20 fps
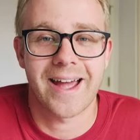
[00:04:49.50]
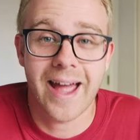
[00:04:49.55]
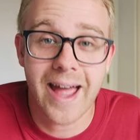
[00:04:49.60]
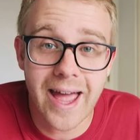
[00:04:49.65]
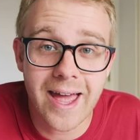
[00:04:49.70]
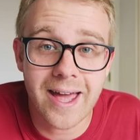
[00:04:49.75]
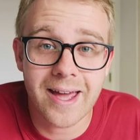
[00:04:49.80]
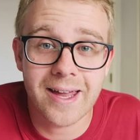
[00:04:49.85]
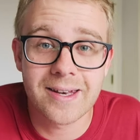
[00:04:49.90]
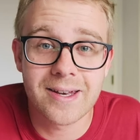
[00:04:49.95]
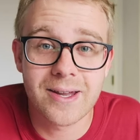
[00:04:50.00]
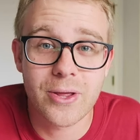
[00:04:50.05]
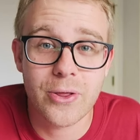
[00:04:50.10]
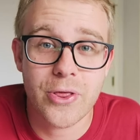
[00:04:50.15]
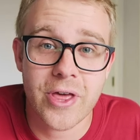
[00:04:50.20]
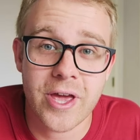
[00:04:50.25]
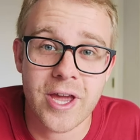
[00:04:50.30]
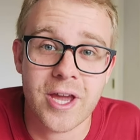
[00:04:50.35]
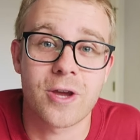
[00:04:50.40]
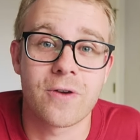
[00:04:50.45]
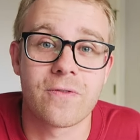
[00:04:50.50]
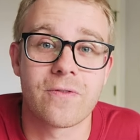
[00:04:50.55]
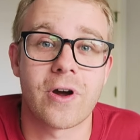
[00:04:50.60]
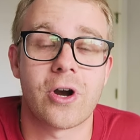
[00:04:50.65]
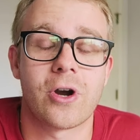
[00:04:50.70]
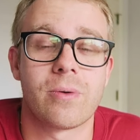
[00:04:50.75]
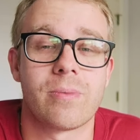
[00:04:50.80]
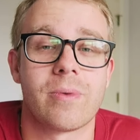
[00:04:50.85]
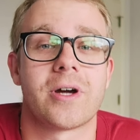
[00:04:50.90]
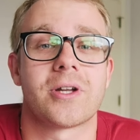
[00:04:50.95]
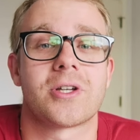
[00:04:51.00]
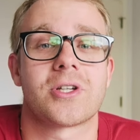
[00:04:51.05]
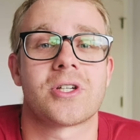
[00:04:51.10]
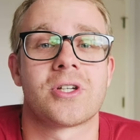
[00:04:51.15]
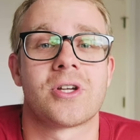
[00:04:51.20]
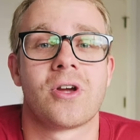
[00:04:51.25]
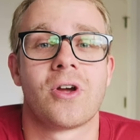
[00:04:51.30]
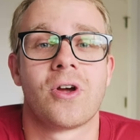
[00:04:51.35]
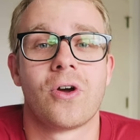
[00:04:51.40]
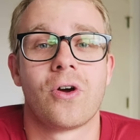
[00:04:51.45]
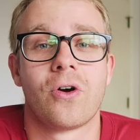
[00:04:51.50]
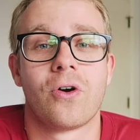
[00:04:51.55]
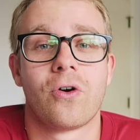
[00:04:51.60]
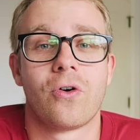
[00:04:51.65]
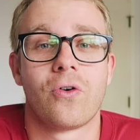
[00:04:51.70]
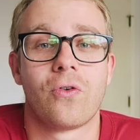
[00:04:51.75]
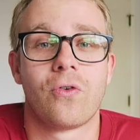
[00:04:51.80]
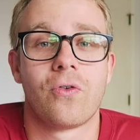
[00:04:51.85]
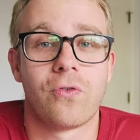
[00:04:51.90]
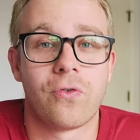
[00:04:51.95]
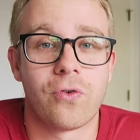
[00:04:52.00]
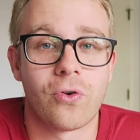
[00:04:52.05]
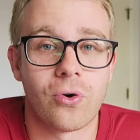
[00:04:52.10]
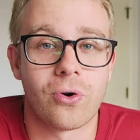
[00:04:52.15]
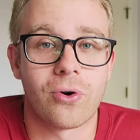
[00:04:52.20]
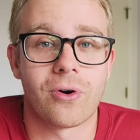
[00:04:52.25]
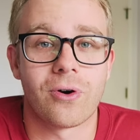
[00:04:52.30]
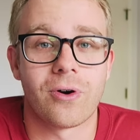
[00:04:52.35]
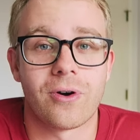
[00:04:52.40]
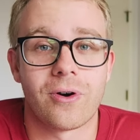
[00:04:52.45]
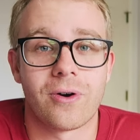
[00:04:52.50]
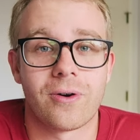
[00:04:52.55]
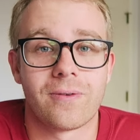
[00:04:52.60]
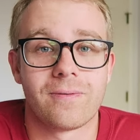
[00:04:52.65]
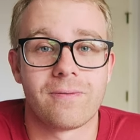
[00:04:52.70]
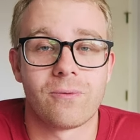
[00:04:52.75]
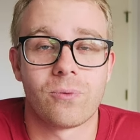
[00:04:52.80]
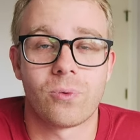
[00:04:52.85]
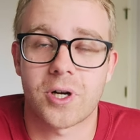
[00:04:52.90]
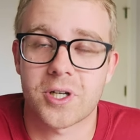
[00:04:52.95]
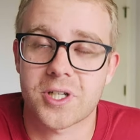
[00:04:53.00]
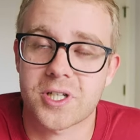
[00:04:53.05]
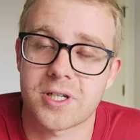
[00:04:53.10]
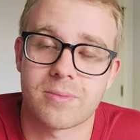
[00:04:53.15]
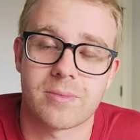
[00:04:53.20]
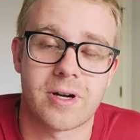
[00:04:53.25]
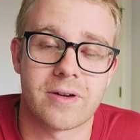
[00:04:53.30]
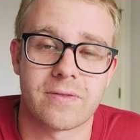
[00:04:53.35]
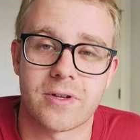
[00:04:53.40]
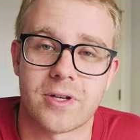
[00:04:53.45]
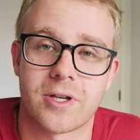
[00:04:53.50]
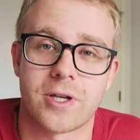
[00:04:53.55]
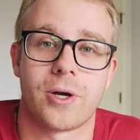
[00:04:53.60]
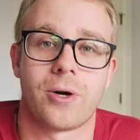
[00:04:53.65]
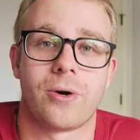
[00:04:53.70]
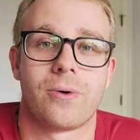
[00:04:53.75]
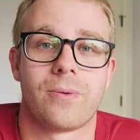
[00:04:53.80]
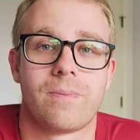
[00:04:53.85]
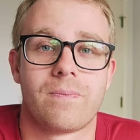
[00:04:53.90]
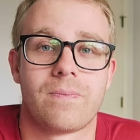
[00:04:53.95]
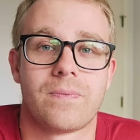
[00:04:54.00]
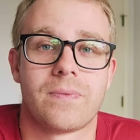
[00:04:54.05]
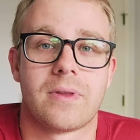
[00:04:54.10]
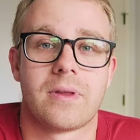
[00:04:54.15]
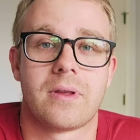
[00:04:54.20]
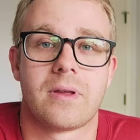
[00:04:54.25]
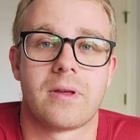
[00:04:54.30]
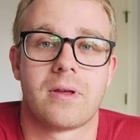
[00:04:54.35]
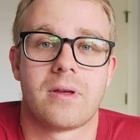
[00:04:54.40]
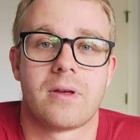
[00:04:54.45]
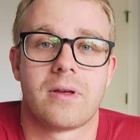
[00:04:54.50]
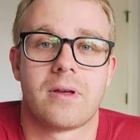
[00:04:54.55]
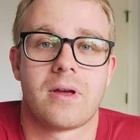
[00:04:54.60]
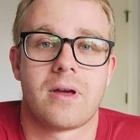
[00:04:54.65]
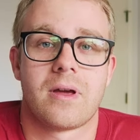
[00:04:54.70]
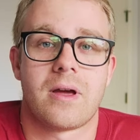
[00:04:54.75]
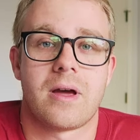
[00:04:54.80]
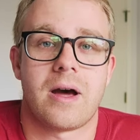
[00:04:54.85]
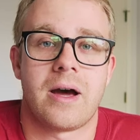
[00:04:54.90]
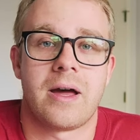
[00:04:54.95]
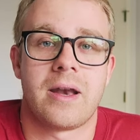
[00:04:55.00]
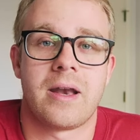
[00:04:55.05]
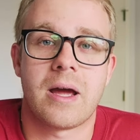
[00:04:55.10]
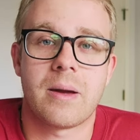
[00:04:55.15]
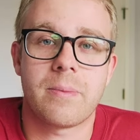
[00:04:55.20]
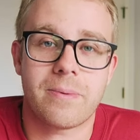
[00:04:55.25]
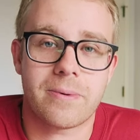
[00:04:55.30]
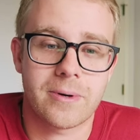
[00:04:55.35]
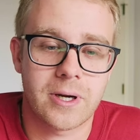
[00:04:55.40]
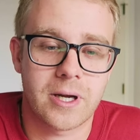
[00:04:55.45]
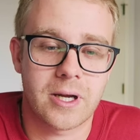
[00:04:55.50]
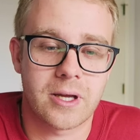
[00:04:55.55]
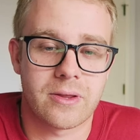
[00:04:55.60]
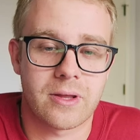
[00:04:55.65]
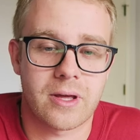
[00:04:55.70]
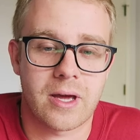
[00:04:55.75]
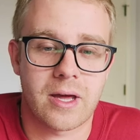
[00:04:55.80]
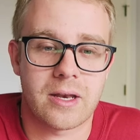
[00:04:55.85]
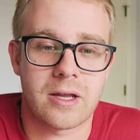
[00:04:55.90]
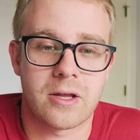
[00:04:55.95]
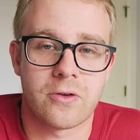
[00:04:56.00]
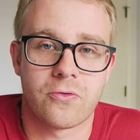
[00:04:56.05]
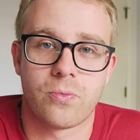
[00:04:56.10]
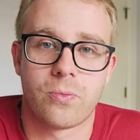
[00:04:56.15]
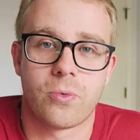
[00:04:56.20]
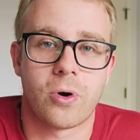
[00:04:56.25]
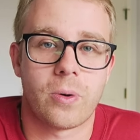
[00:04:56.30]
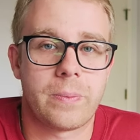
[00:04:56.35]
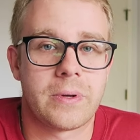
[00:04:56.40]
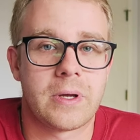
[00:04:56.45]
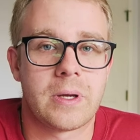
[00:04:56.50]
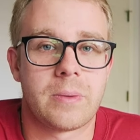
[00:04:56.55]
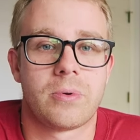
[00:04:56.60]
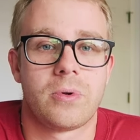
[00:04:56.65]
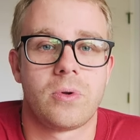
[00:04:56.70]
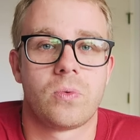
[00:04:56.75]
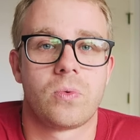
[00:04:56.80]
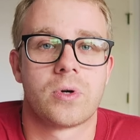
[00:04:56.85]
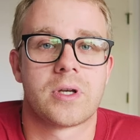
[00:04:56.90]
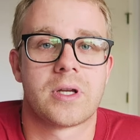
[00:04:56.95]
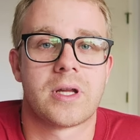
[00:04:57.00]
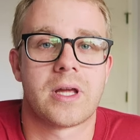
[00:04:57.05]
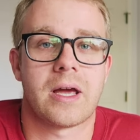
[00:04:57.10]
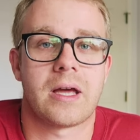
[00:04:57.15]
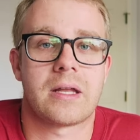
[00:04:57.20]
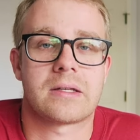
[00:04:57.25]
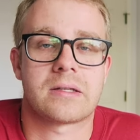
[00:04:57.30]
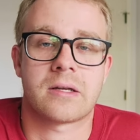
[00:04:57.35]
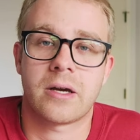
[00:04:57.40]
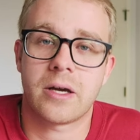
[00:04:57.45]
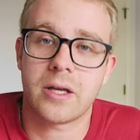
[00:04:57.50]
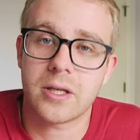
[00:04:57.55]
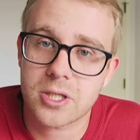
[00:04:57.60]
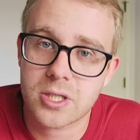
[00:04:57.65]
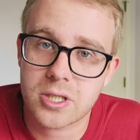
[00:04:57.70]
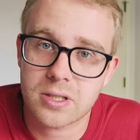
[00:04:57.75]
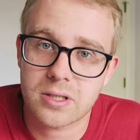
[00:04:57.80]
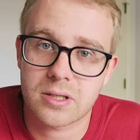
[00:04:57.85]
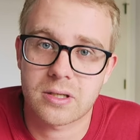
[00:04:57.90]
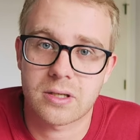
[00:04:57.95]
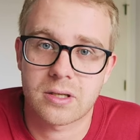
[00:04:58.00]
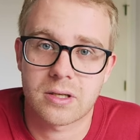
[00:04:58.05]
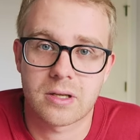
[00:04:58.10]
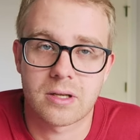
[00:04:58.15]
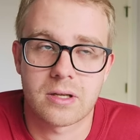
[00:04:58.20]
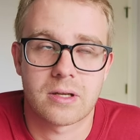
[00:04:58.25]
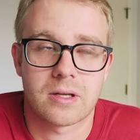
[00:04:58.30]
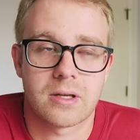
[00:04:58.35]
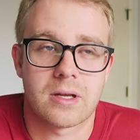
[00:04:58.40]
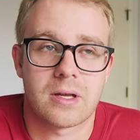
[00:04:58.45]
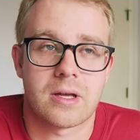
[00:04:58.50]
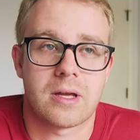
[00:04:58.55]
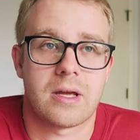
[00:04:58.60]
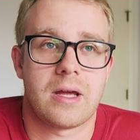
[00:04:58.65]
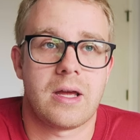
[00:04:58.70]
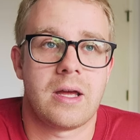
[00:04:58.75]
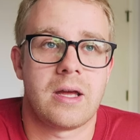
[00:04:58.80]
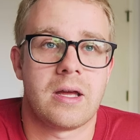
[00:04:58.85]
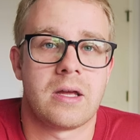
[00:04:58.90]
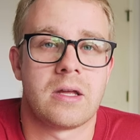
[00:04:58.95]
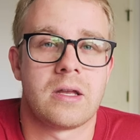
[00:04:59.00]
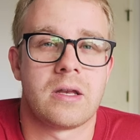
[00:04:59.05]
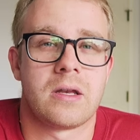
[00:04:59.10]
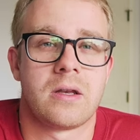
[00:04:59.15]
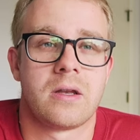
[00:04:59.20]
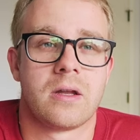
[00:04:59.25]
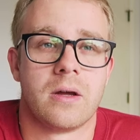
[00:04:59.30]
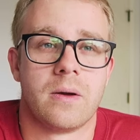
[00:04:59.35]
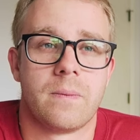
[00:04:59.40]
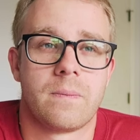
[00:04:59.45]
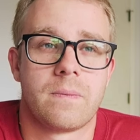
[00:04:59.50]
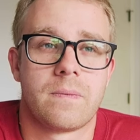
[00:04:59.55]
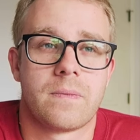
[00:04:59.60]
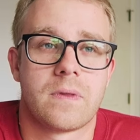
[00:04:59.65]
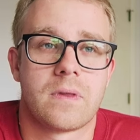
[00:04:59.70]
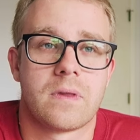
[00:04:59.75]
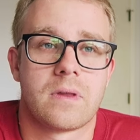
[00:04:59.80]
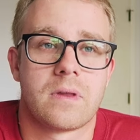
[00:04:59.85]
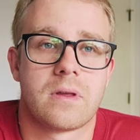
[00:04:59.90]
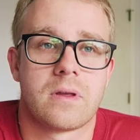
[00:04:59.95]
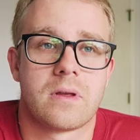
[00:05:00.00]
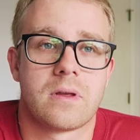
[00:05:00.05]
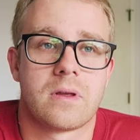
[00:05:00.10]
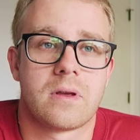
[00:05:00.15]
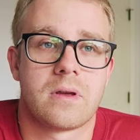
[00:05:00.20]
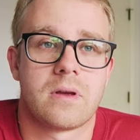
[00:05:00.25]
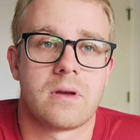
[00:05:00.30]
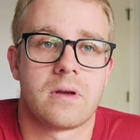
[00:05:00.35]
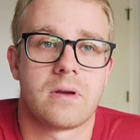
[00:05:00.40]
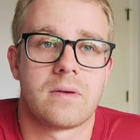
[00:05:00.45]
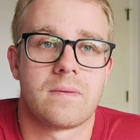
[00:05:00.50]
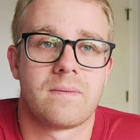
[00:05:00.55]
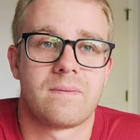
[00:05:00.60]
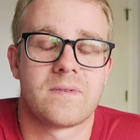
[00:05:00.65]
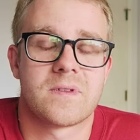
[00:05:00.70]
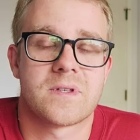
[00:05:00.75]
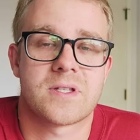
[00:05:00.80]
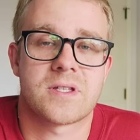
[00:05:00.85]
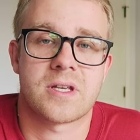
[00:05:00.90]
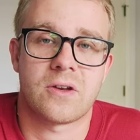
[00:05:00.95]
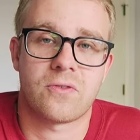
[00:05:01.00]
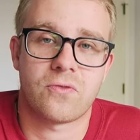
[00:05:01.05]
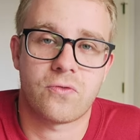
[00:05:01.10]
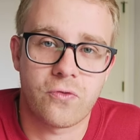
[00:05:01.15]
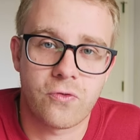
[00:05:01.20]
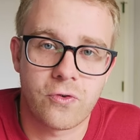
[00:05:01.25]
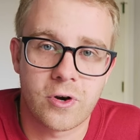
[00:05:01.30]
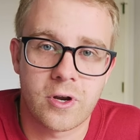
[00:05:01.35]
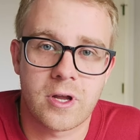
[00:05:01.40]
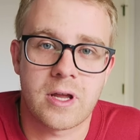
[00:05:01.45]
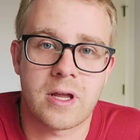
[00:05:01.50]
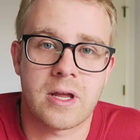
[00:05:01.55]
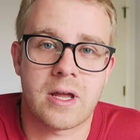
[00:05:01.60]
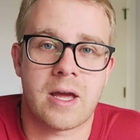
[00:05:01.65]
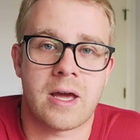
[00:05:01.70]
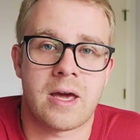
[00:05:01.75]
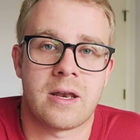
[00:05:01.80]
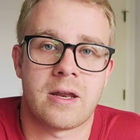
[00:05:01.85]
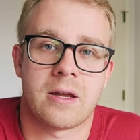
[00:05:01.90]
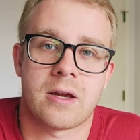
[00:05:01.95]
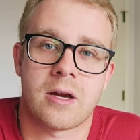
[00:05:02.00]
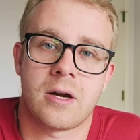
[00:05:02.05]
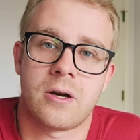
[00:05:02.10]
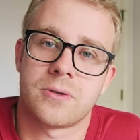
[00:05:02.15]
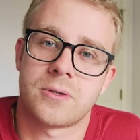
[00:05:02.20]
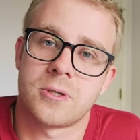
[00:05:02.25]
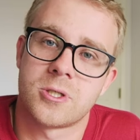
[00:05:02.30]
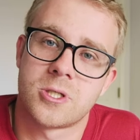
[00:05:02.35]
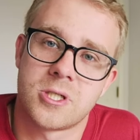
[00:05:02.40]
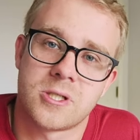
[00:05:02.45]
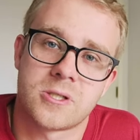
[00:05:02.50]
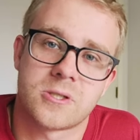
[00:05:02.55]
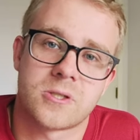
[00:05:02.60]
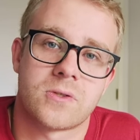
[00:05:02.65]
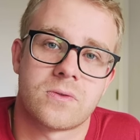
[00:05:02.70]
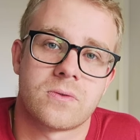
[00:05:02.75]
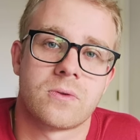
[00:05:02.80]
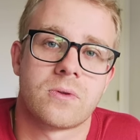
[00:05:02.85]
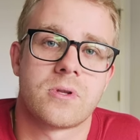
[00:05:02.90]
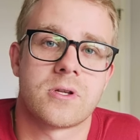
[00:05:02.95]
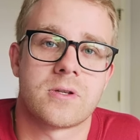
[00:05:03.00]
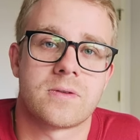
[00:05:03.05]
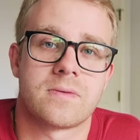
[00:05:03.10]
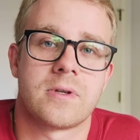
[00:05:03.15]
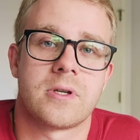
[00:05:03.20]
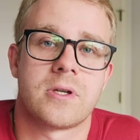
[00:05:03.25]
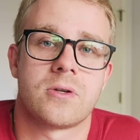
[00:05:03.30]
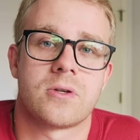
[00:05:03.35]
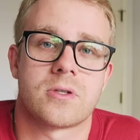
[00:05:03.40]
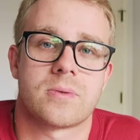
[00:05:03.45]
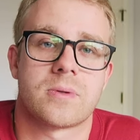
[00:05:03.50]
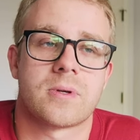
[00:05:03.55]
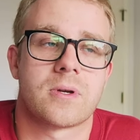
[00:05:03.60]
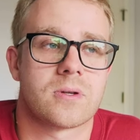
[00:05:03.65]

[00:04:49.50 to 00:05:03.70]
And thank you very much for watching my video. And I pray that even more people would get touched and set free and encounter Jesus through this video, is